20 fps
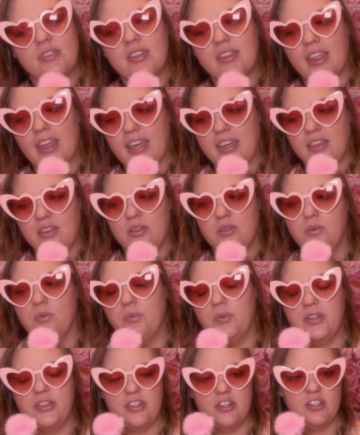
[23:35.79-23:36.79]
like
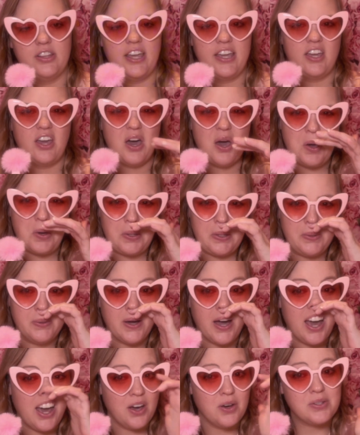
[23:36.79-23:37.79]
when they're like, oh, you
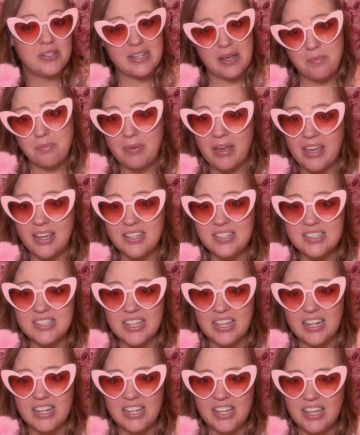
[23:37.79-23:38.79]
got Ozempic
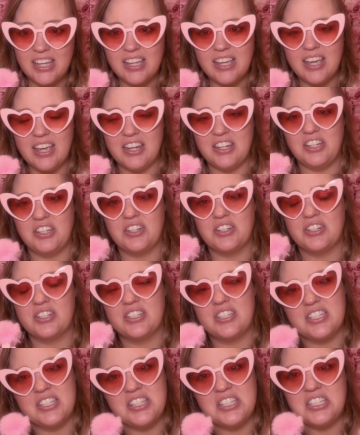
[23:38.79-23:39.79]
skinny and you're
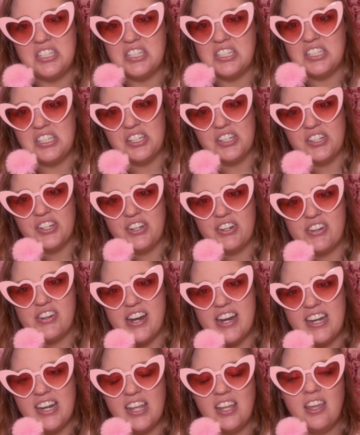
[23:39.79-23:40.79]
just
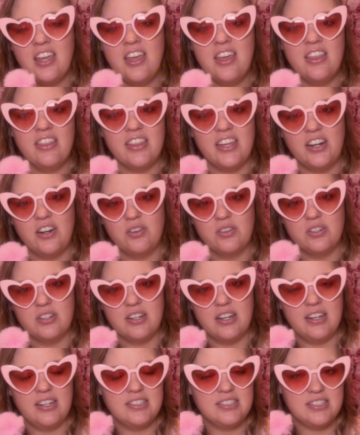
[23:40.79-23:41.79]
deteriorating. They don't
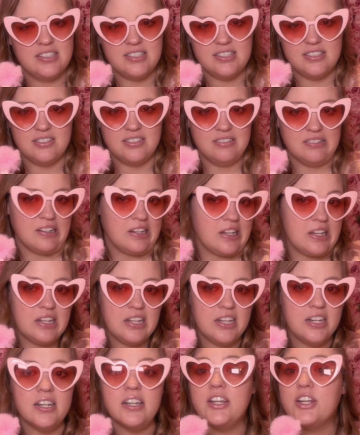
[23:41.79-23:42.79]

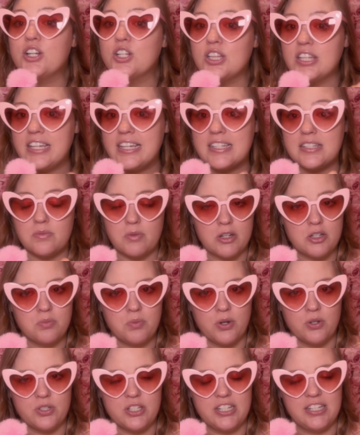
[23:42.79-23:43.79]
eat nearly as much
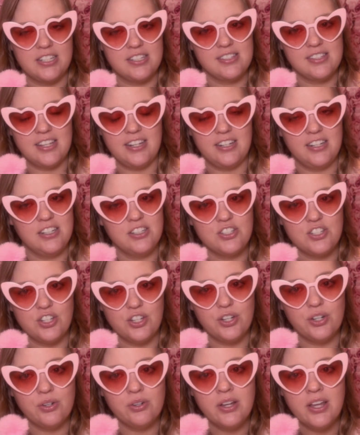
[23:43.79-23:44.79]
protein as they need
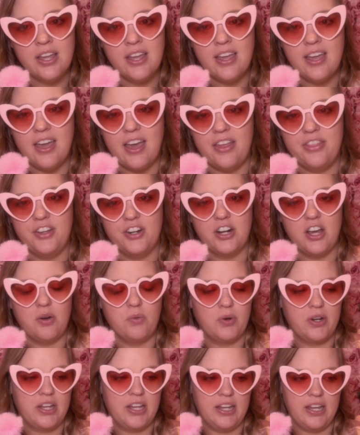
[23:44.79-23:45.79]
to, and they're not
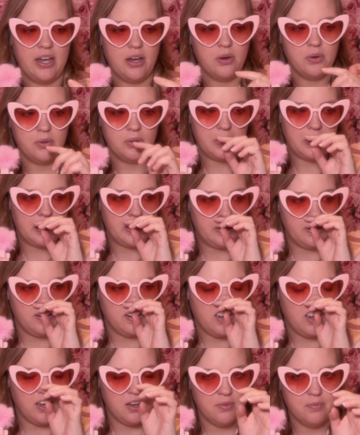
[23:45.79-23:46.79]
working out and
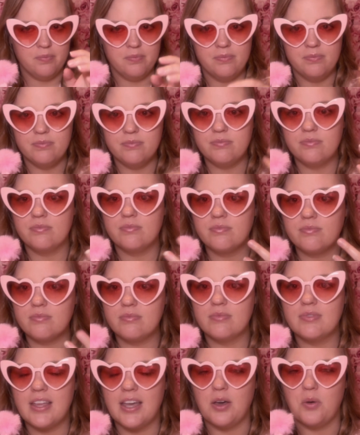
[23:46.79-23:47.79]

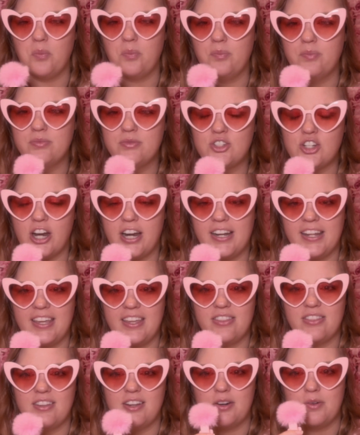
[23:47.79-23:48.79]
help trying to
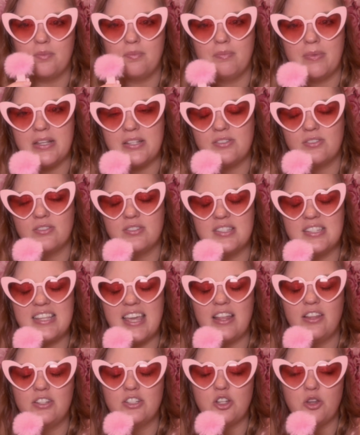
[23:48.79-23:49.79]
get their
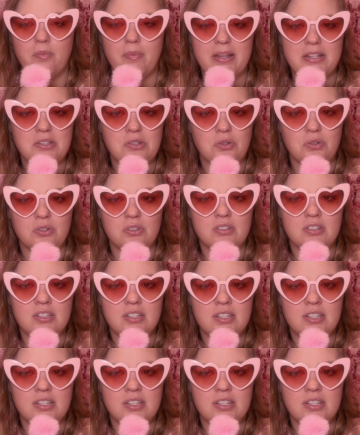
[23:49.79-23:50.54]
skeletal muscle